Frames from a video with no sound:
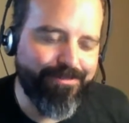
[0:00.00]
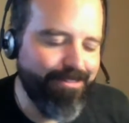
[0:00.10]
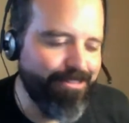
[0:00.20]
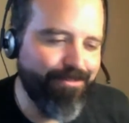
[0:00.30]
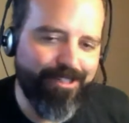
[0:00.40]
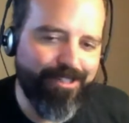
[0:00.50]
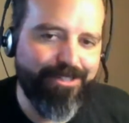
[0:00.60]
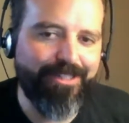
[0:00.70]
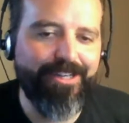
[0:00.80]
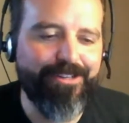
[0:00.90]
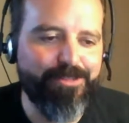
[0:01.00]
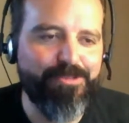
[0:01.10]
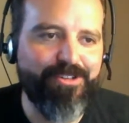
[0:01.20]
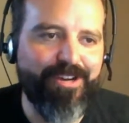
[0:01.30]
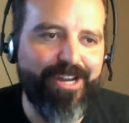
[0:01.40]
There's a feed you can go
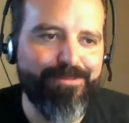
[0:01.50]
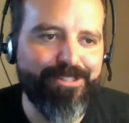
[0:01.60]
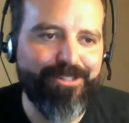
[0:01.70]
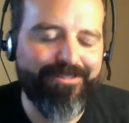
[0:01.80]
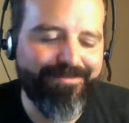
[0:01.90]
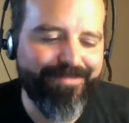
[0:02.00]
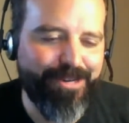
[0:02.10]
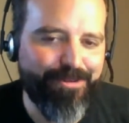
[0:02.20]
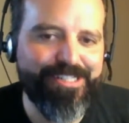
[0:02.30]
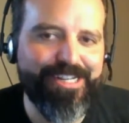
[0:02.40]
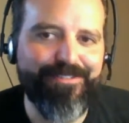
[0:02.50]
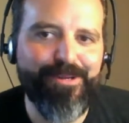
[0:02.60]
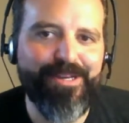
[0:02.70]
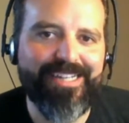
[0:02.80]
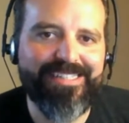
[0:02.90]
subscribe to, and we'll see
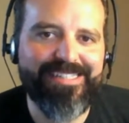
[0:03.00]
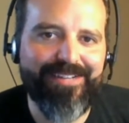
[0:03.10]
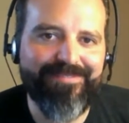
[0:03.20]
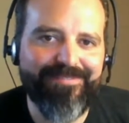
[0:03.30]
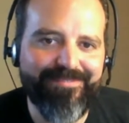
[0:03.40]
everyone next time.